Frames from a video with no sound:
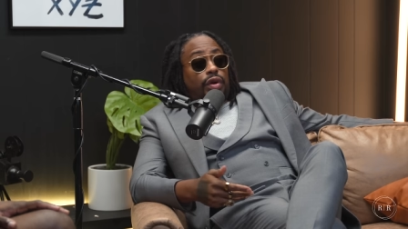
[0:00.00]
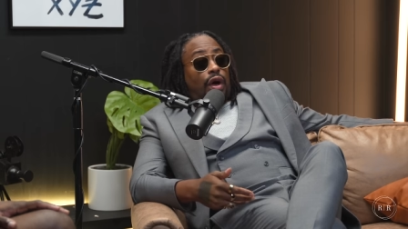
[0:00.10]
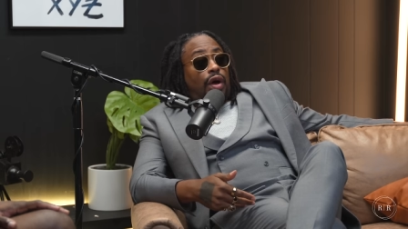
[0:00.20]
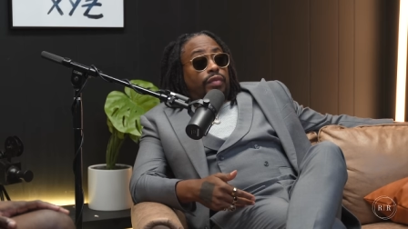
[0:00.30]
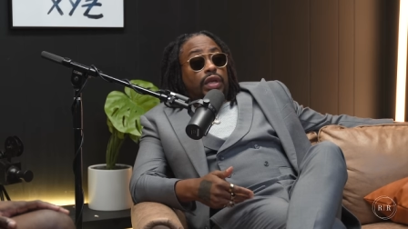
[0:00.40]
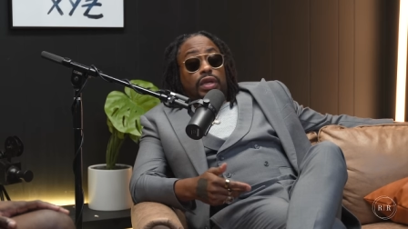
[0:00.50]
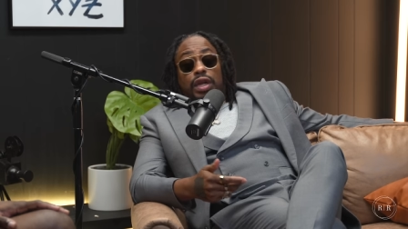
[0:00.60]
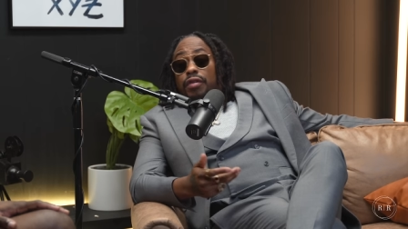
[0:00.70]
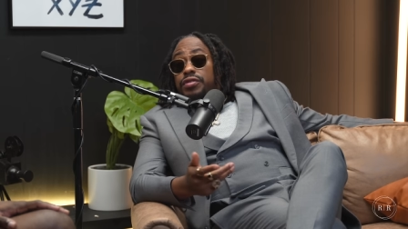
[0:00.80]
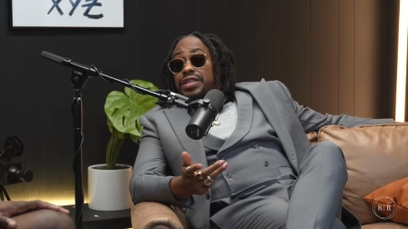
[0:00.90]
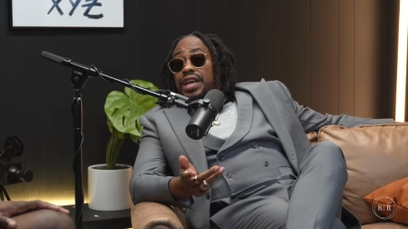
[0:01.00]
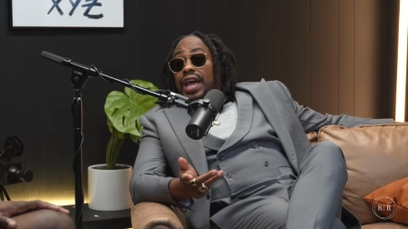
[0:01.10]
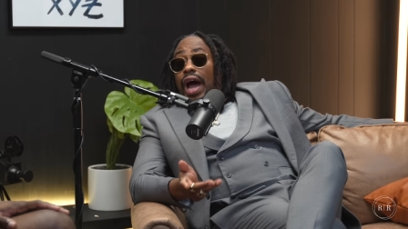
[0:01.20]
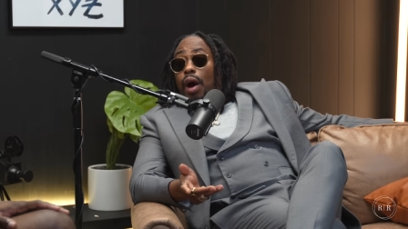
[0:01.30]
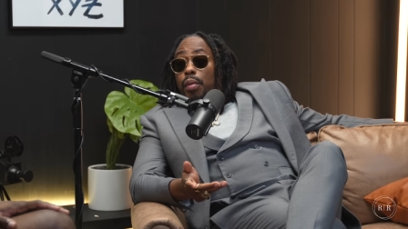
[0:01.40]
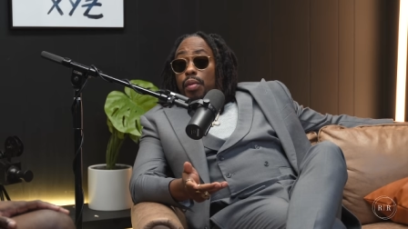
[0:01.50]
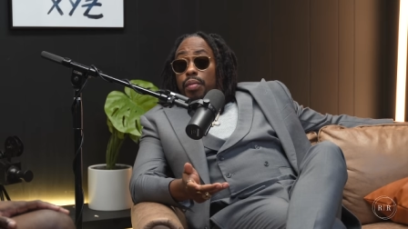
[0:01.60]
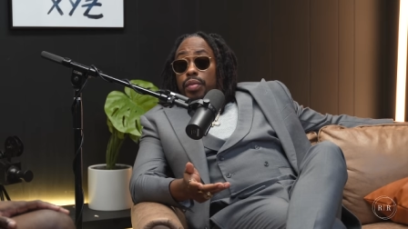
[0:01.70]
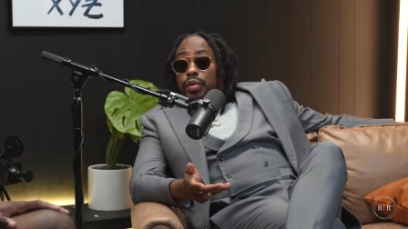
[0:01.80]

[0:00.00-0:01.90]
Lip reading: the Love Sick album,